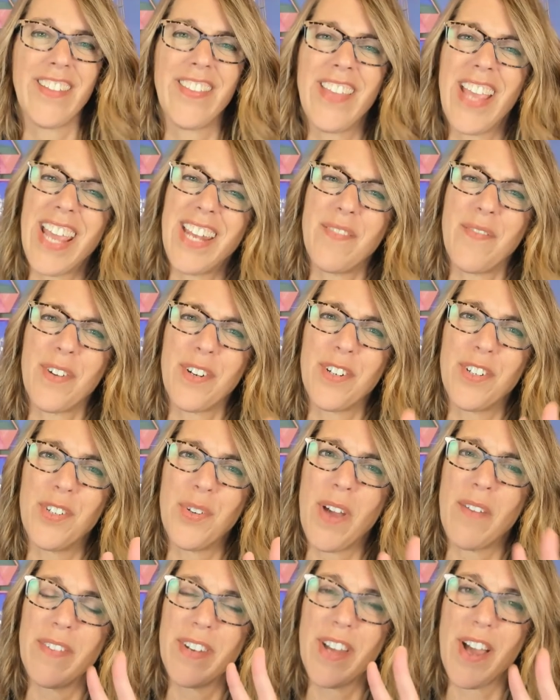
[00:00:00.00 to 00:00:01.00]
Now the 84s
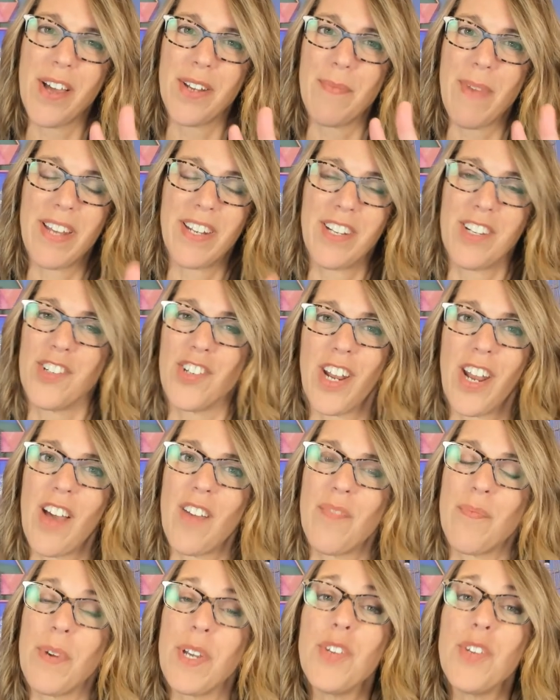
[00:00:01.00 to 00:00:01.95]
do have an automatic shut off,